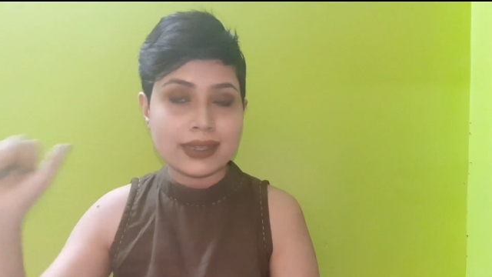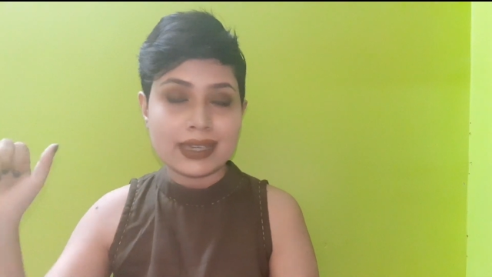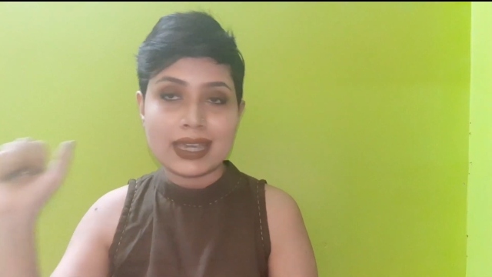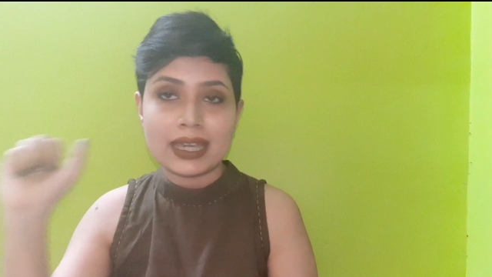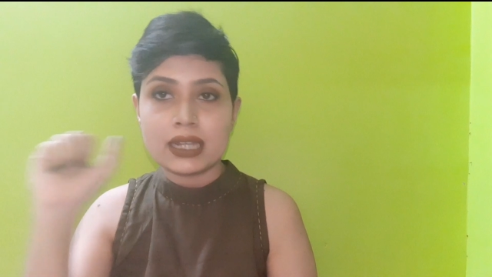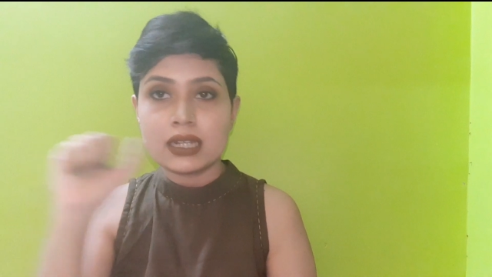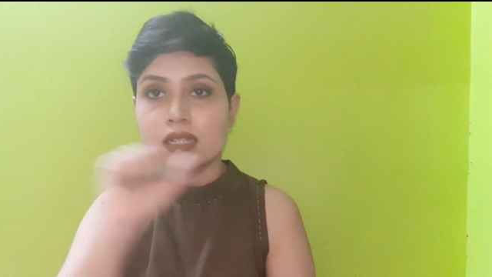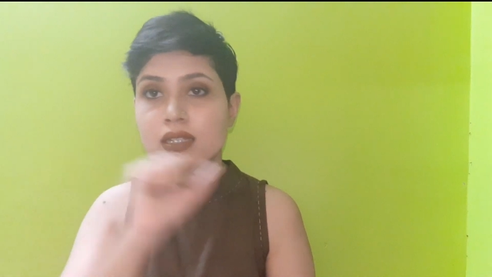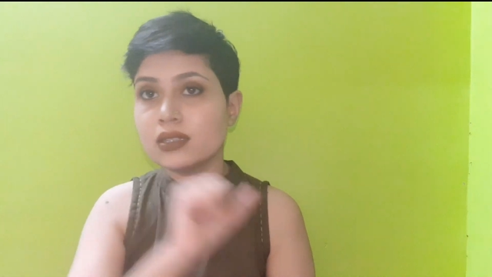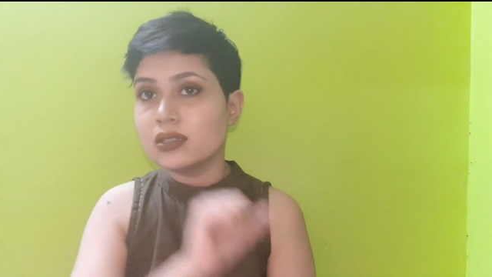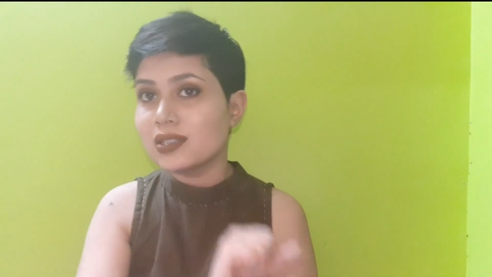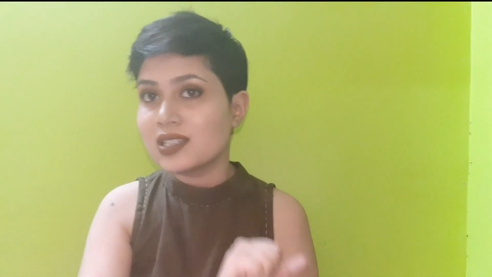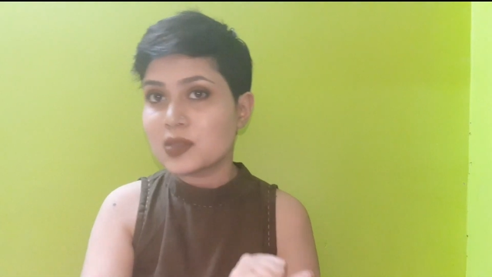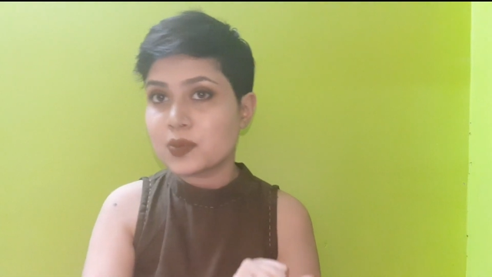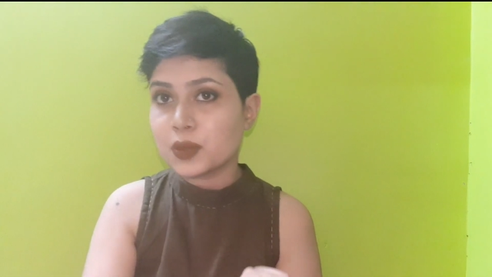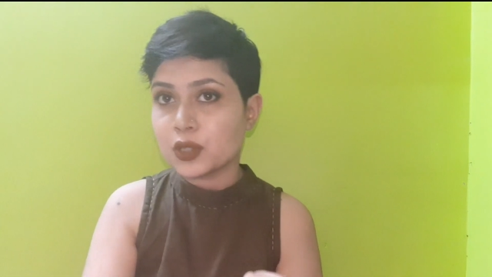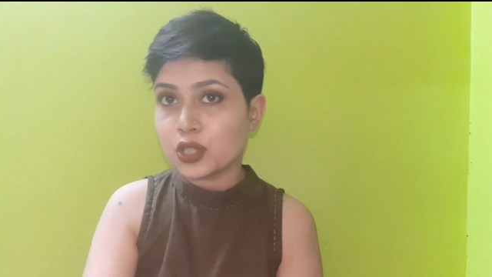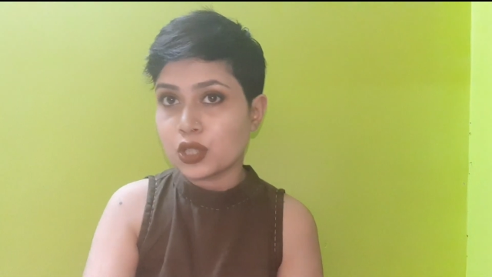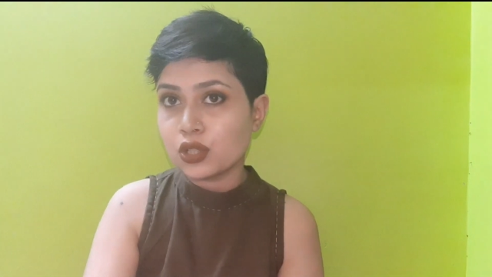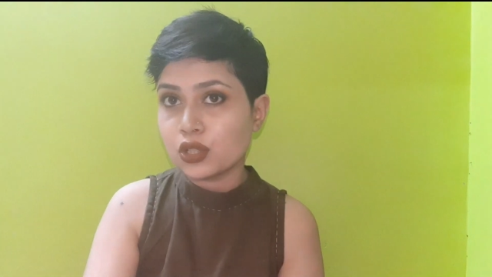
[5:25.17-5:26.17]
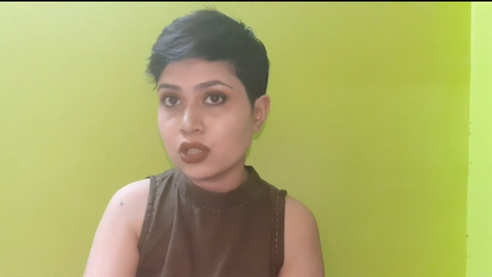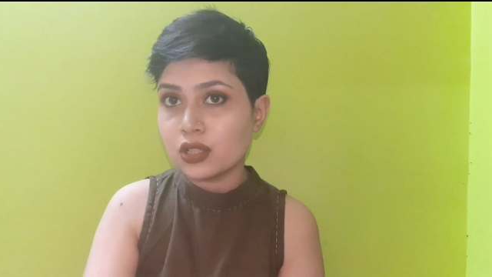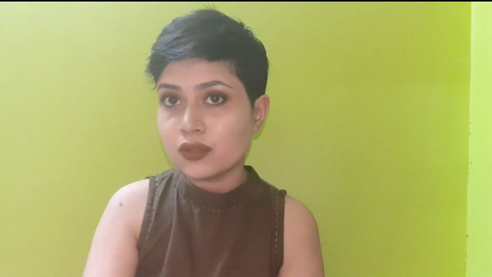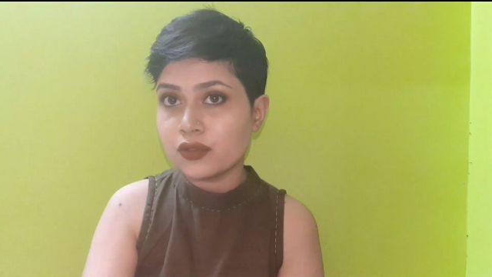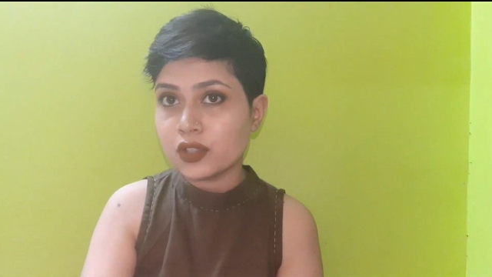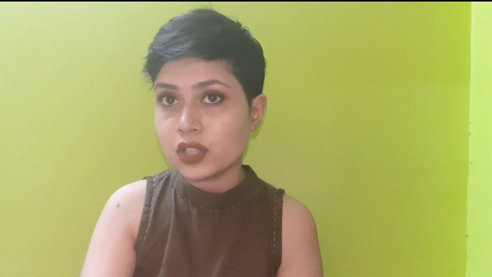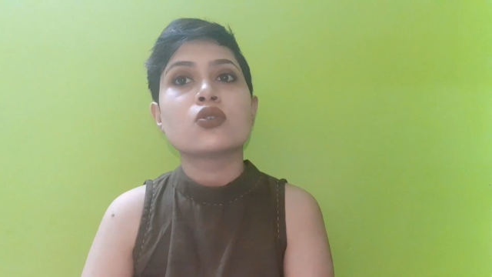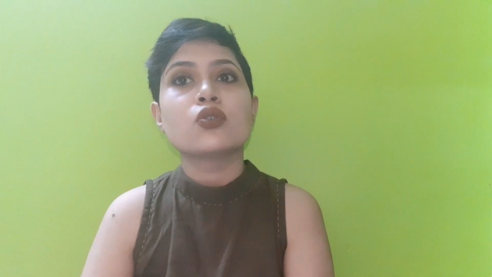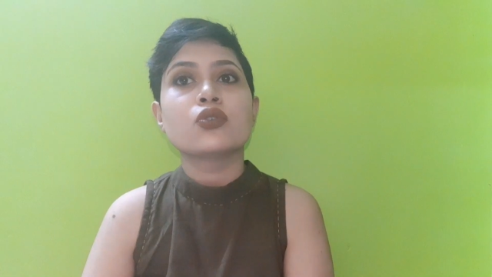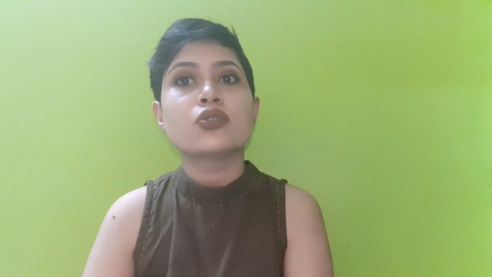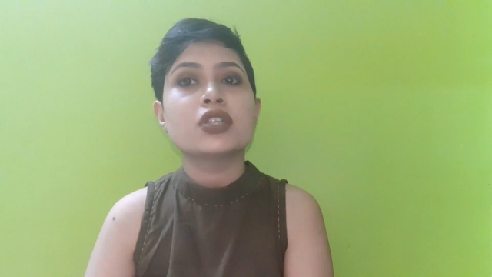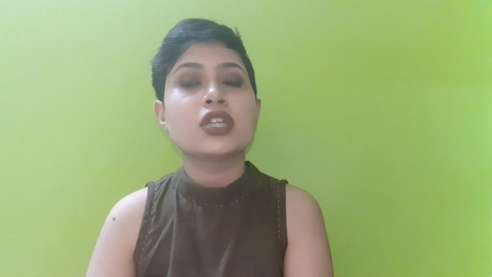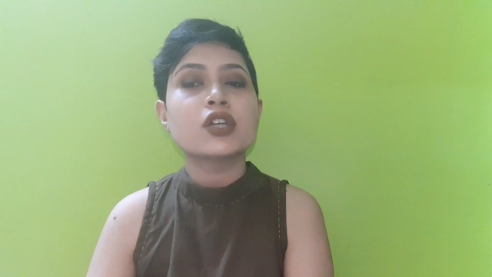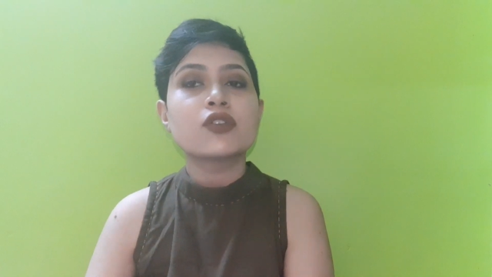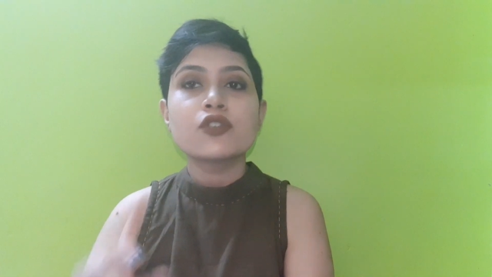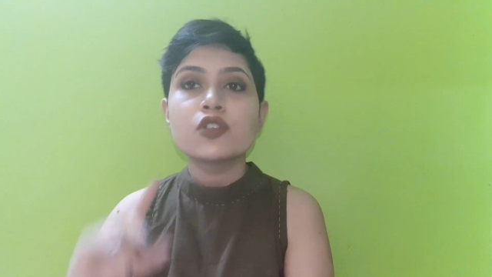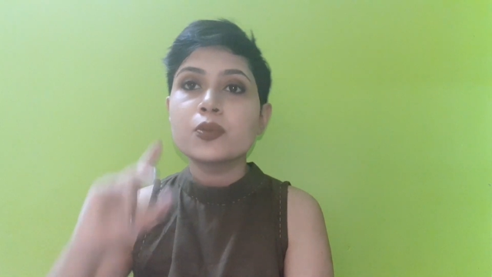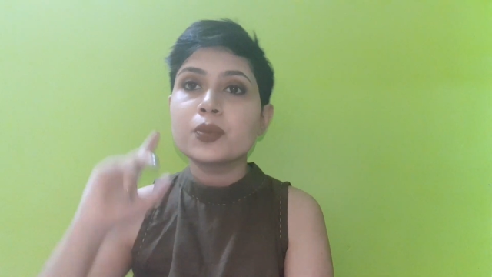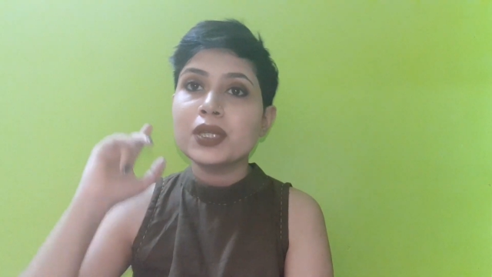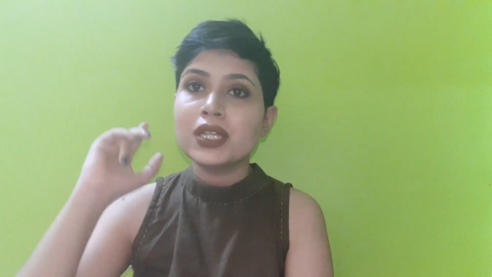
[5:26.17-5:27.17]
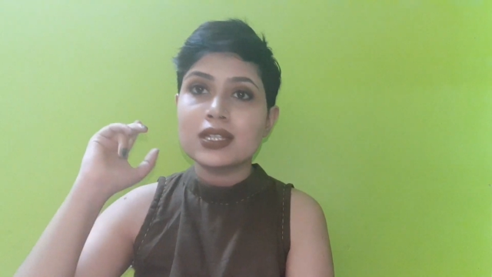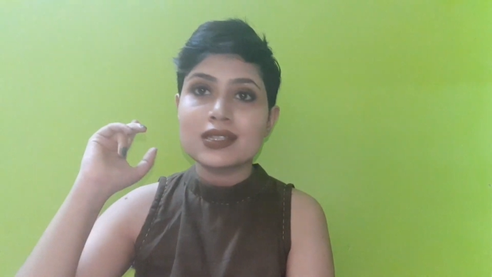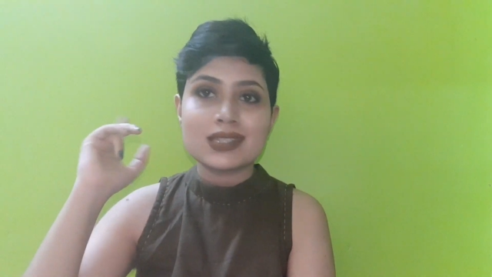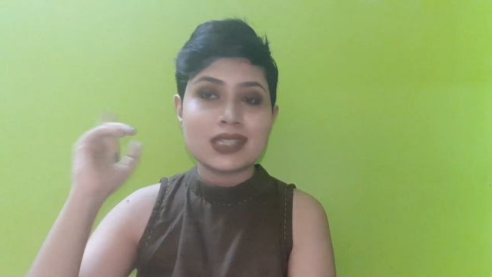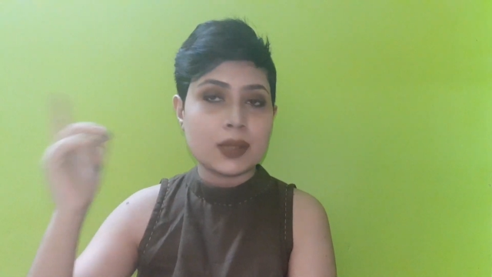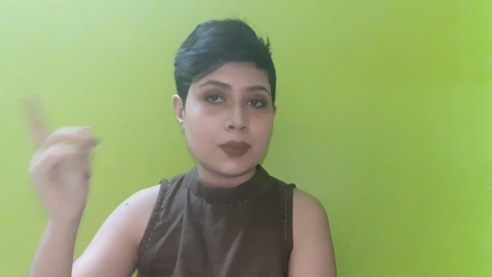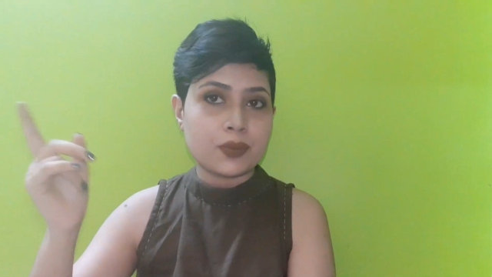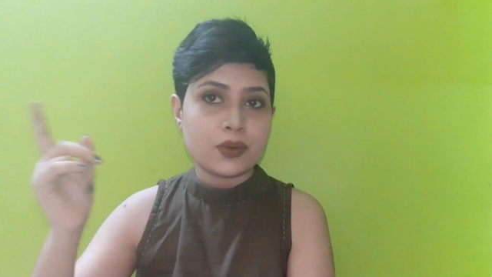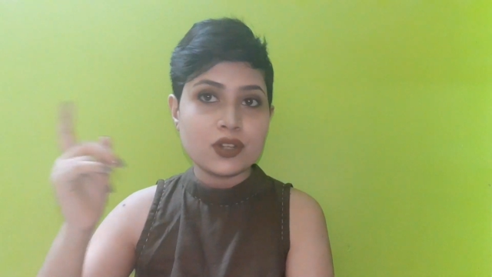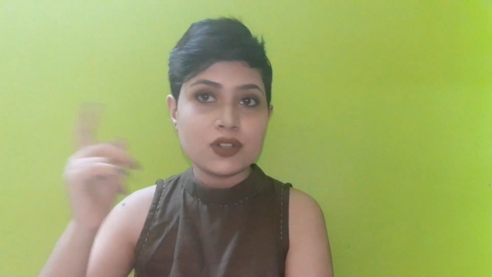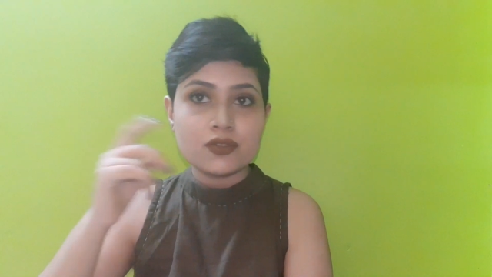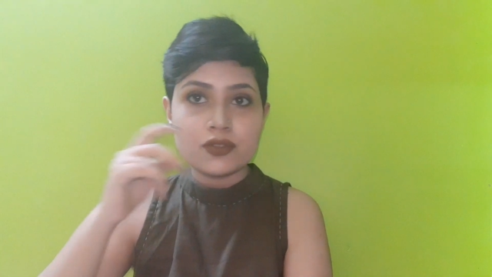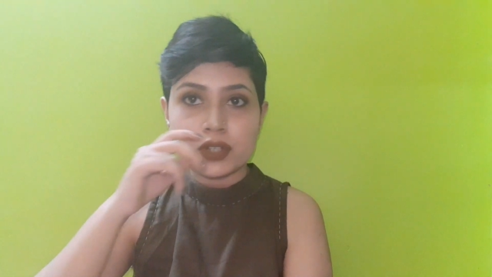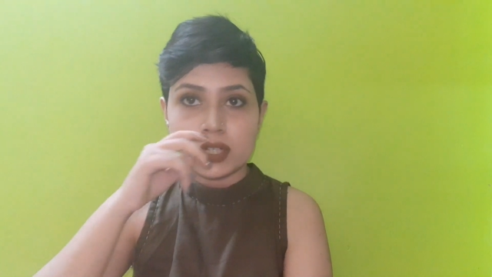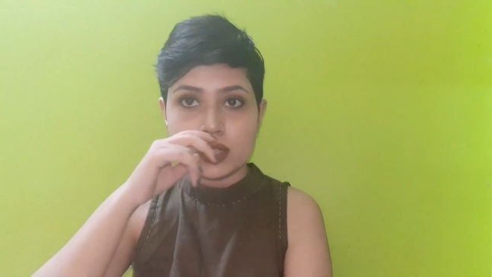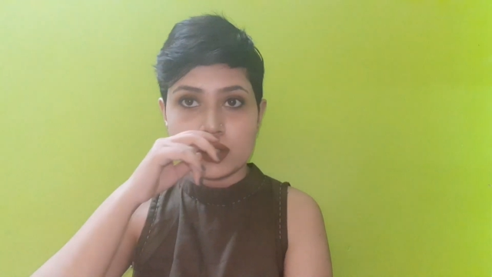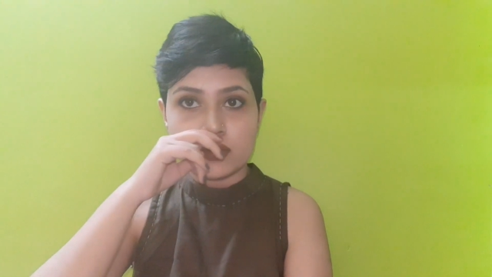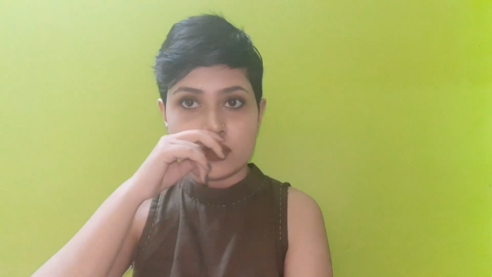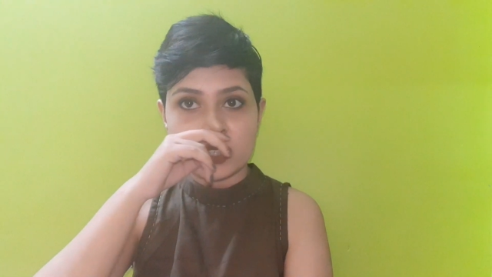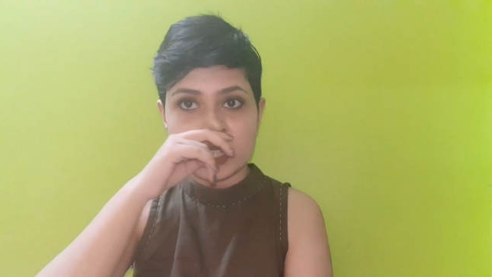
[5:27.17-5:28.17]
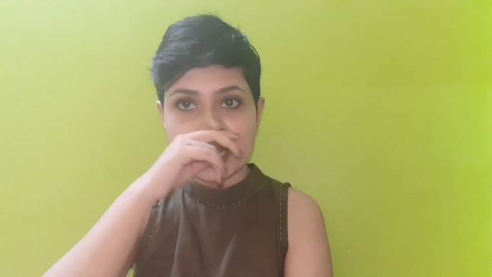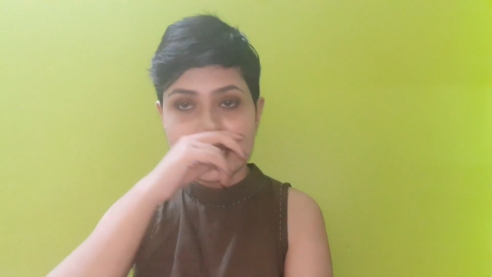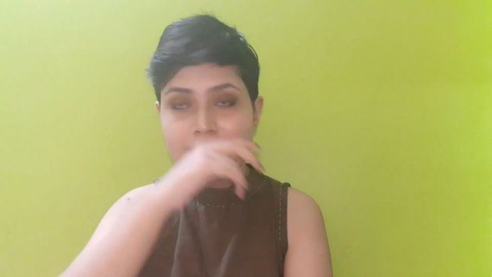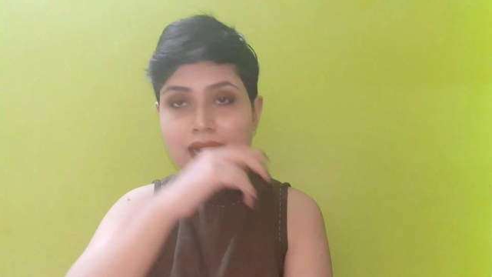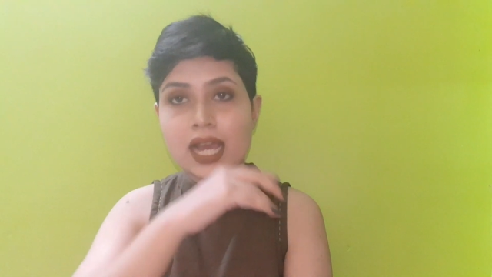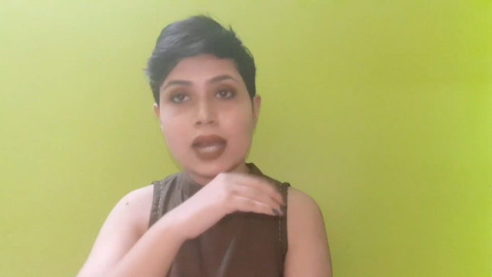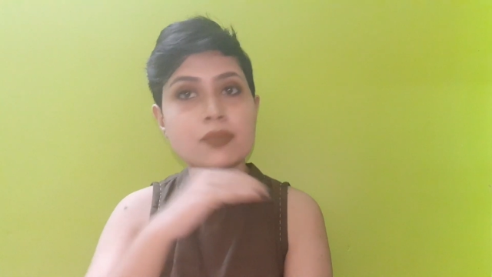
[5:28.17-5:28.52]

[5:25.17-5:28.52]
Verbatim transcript: again in this particular video there will be a separate video for that